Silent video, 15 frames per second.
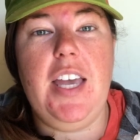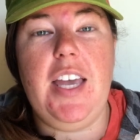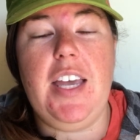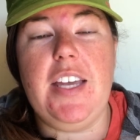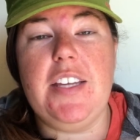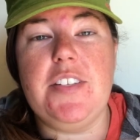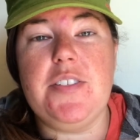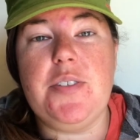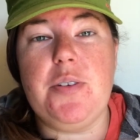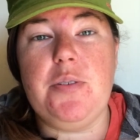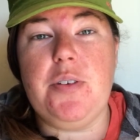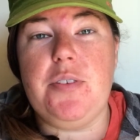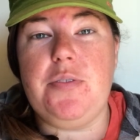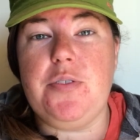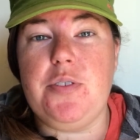and so
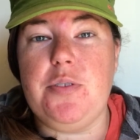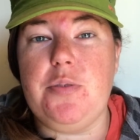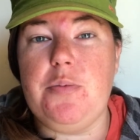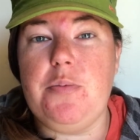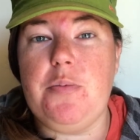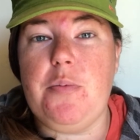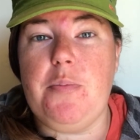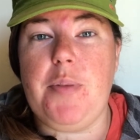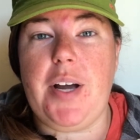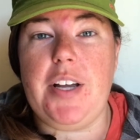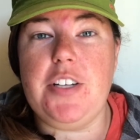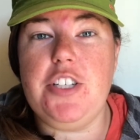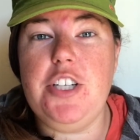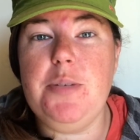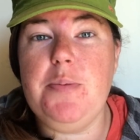if you buy
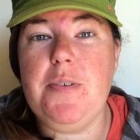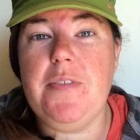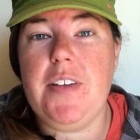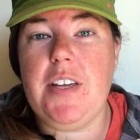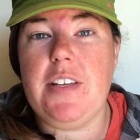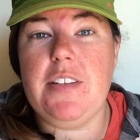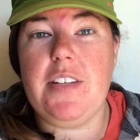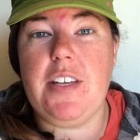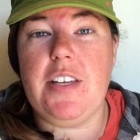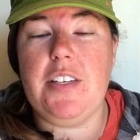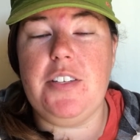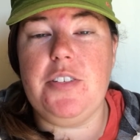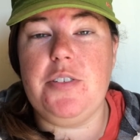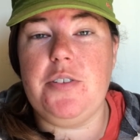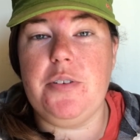a cheaper van that
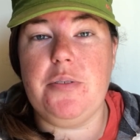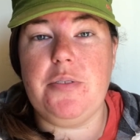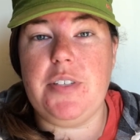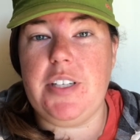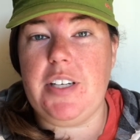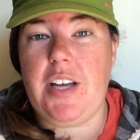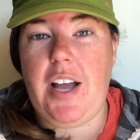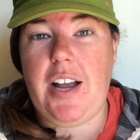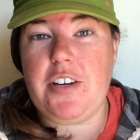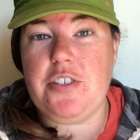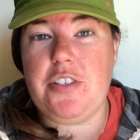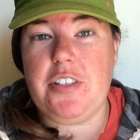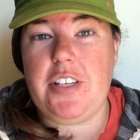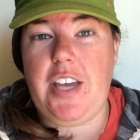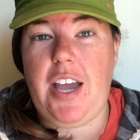you don't need to
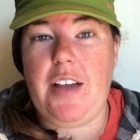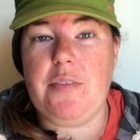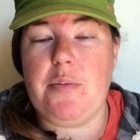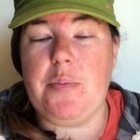actually have a